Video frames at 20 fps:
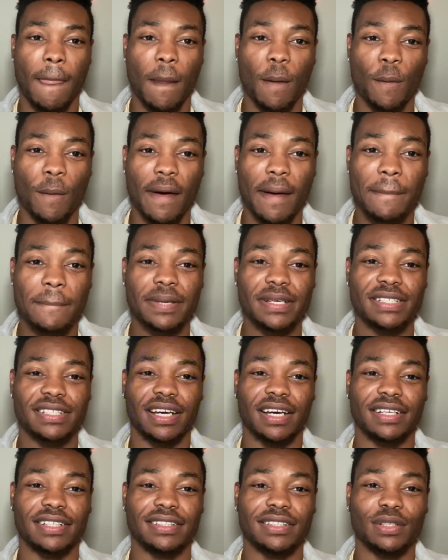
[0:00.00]

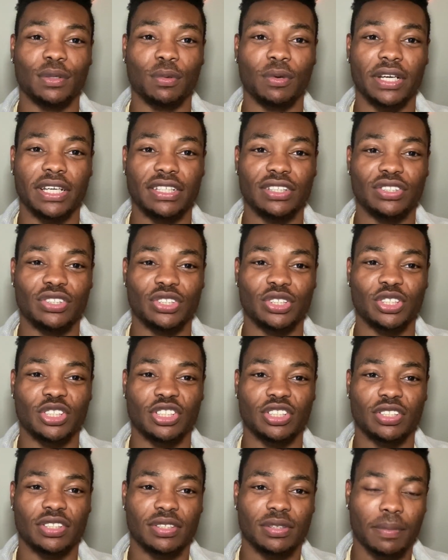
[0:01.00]
Wan-Bissaka, the way he
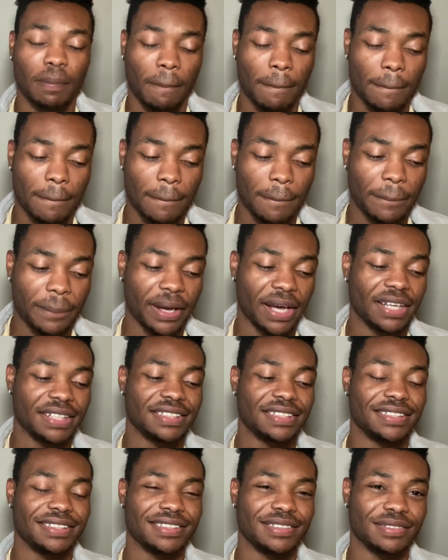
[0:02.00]
just
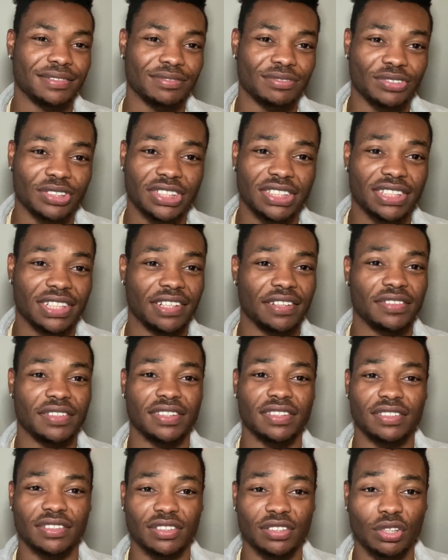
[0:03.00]
passes and receives
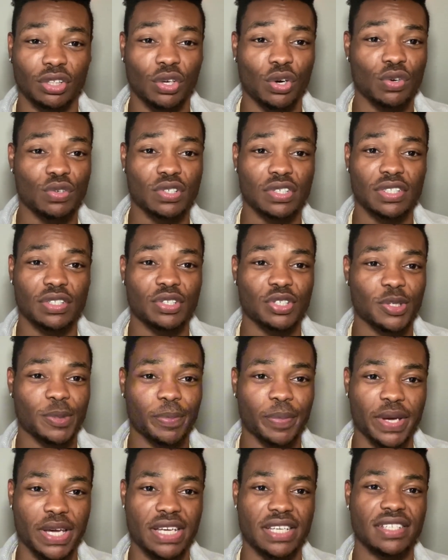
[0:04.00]
and goes into
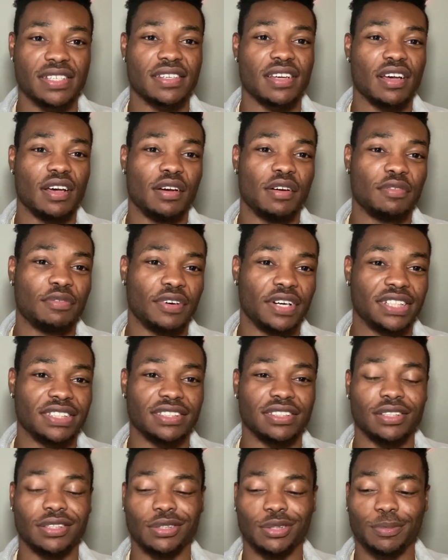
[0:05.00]
space, finds
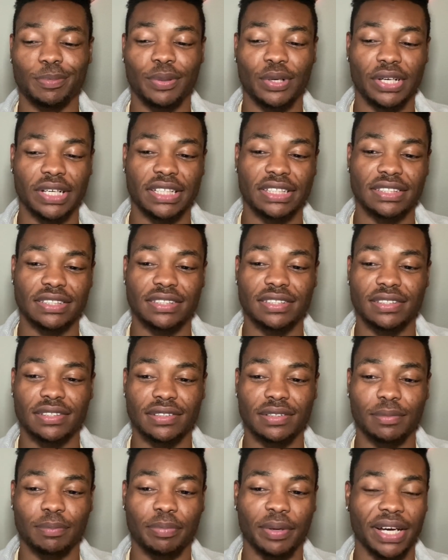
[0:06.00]
little pockets,
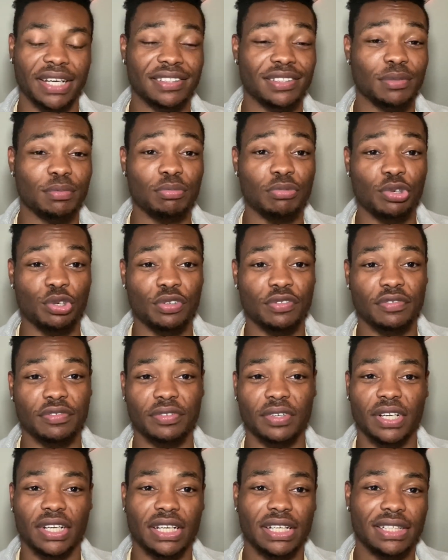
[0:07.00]
pass and move.
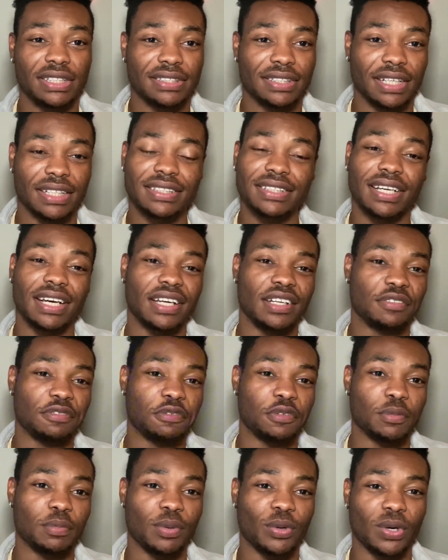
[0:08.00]
That's the kind of
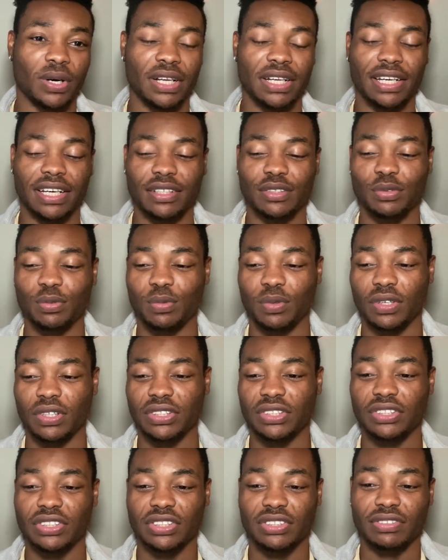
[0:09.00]
football I like to
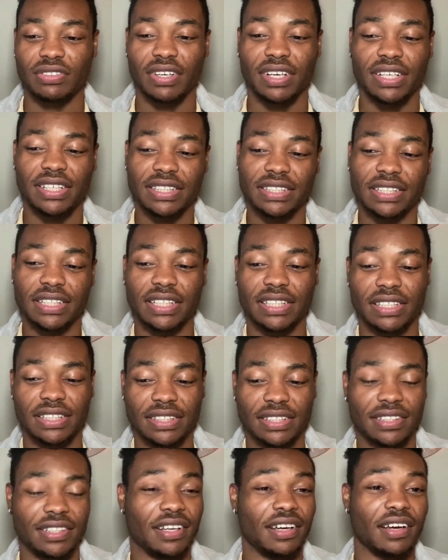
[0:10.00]
watch, right?
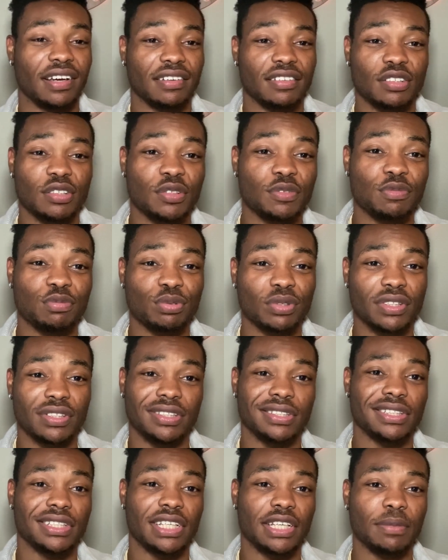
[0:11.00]
And if we're
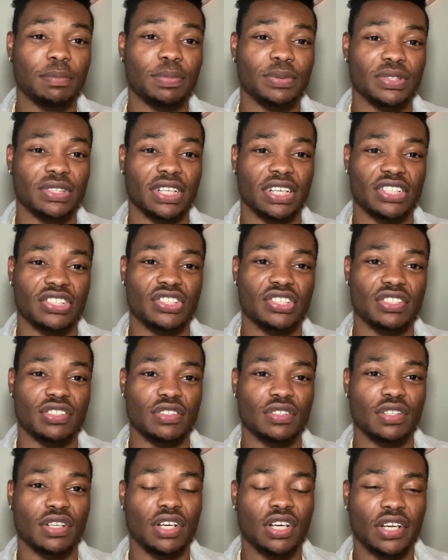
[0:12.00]
gonna keep
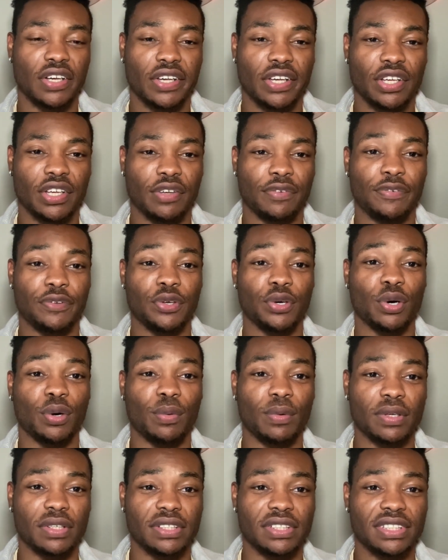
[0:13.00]
possession, if you all
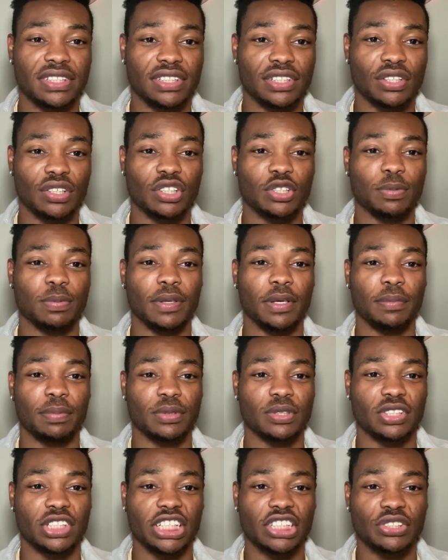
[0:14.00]
want to see us play
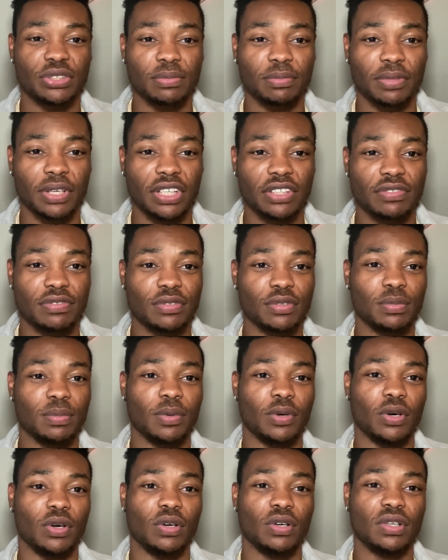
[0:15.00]
possession-based
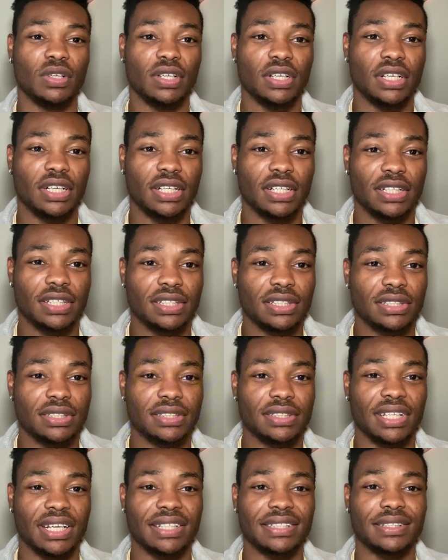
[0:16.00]
football,
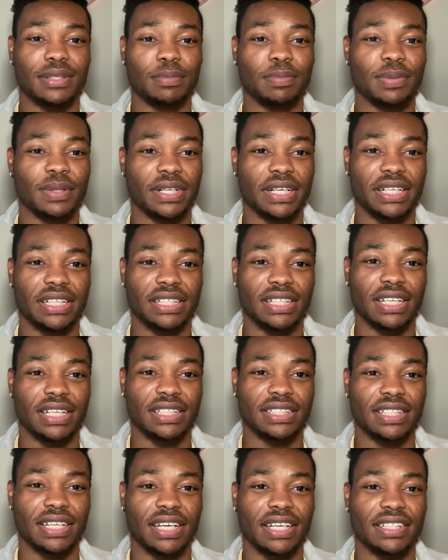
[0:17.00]
that's a player
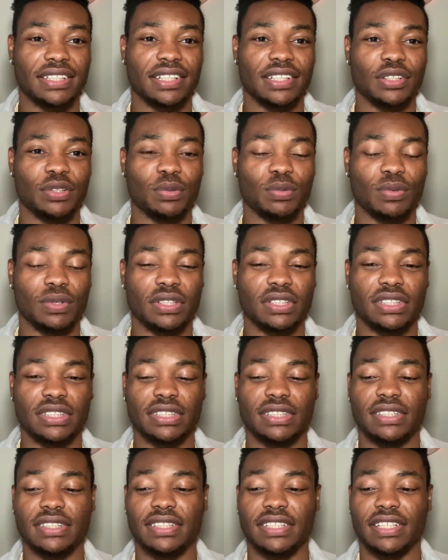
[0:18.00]
like that you want
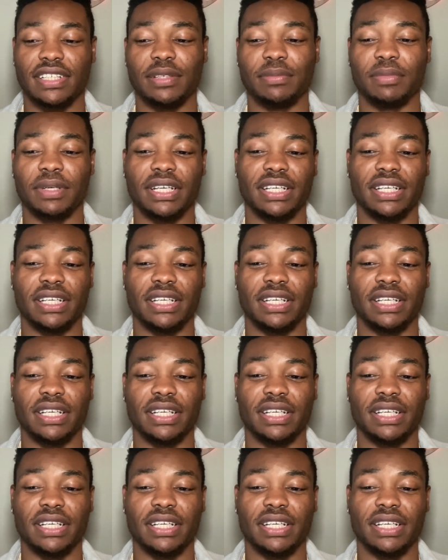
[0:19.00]
in the team.